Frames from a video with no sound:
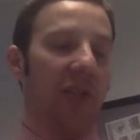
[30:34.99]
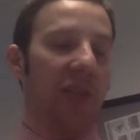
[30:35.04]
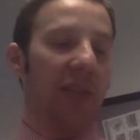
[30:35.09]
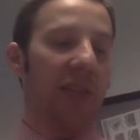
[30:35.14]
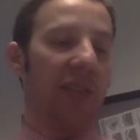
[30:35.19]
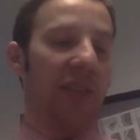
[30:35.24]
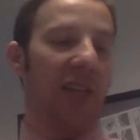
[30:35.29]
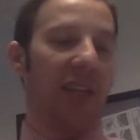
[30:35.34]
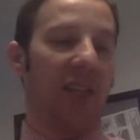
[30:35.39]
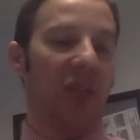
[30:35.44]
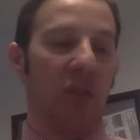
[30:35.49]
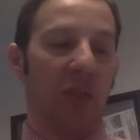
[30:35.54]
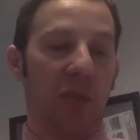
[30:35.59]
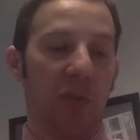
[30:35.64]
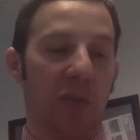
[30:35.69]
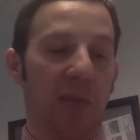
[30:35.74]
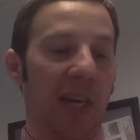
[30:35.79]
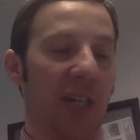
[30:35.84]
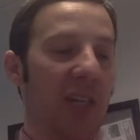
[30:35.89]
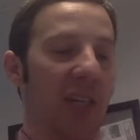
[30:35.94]
such as
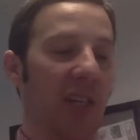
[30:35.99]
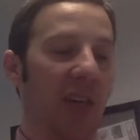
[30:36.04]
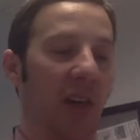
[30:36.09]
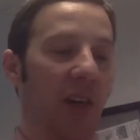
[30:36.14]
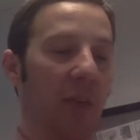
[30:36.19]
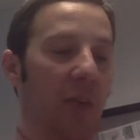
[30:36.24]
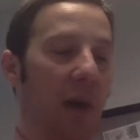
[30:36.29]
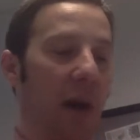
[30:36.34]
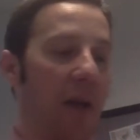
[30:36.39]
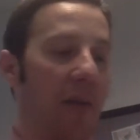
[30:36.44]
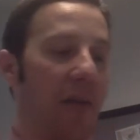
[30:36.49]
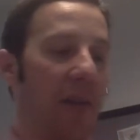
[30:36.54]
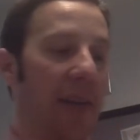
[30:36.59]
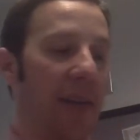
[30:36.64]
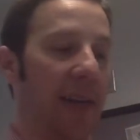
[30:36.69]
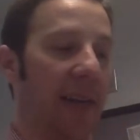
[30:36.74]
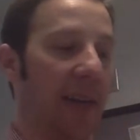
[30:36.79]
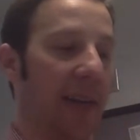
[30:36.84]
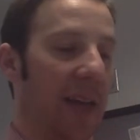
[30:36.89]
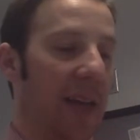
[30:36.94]
transportation, health,
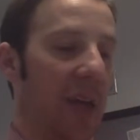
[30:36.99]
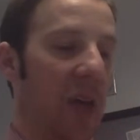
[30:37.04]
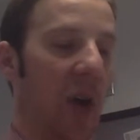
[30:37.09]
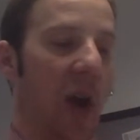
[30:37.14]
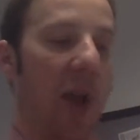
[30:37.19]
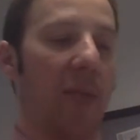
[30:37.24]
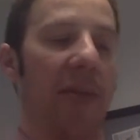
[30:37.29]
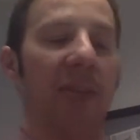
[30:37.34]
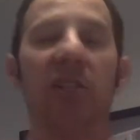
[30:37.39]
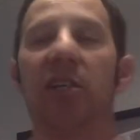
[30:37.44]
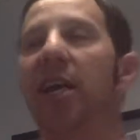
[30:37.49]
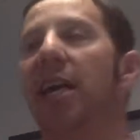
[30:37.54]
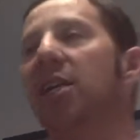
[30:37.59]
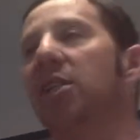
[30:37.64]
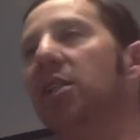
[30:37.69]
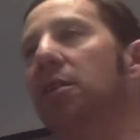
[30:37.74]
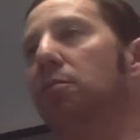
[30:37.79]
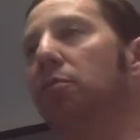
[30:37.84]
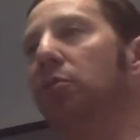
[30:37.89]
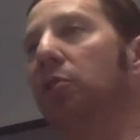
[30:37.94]
poverty, crime, education, and